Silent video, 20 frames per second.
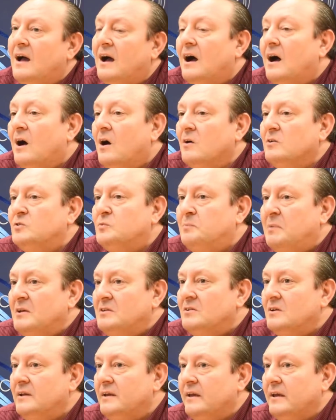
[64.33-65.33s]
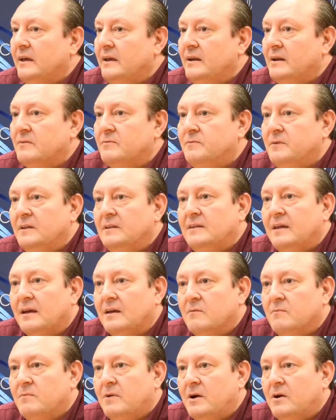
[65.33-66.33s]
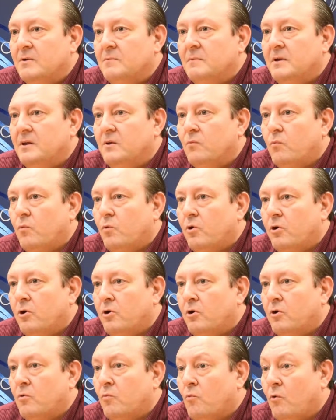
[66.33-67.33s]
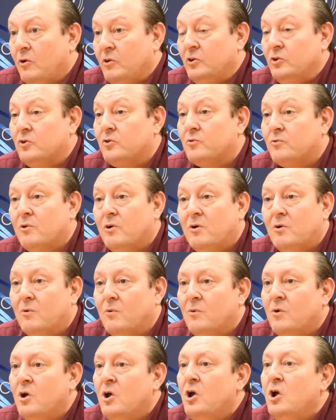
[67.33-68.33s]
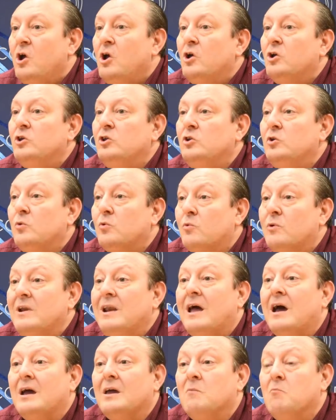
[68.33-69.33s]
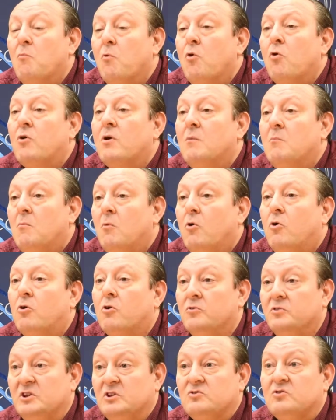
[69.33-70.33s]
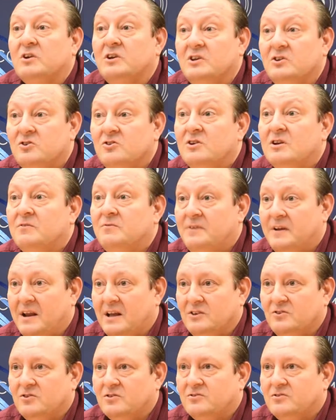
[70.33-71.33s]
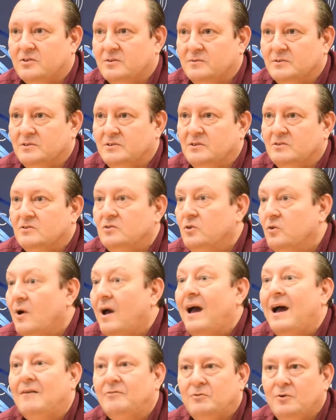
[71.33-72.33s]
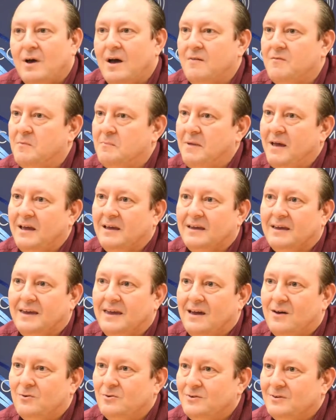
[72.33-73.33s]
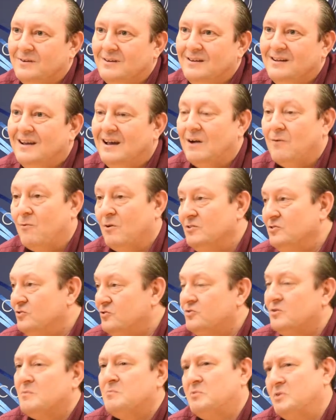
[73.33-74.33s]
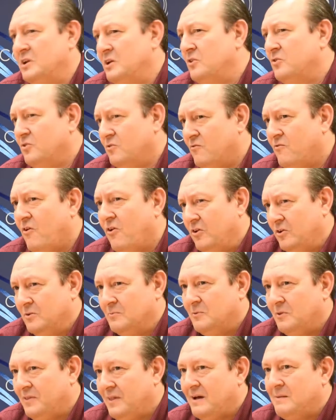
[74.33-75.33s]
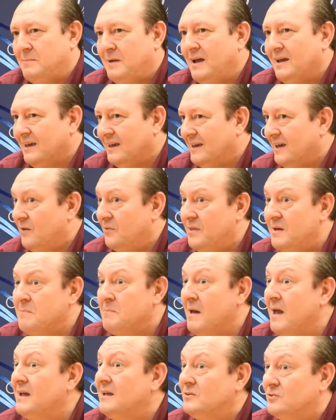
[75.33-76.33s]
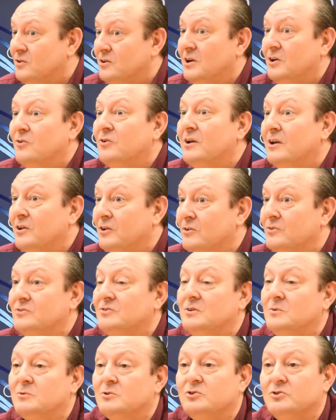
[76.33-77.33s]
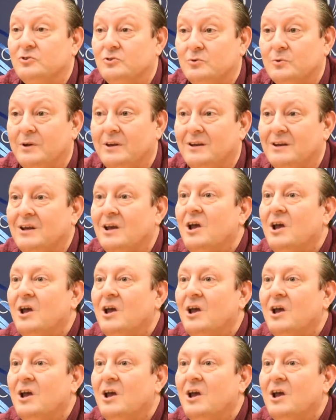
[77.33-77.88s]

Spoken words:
Especially in a fintech environment where when you grow, you rely more and more on the traditional financial services. You have to have a bank account. And once you start putting good volume on that bank account, that bank is going to look at you and see what you're doing.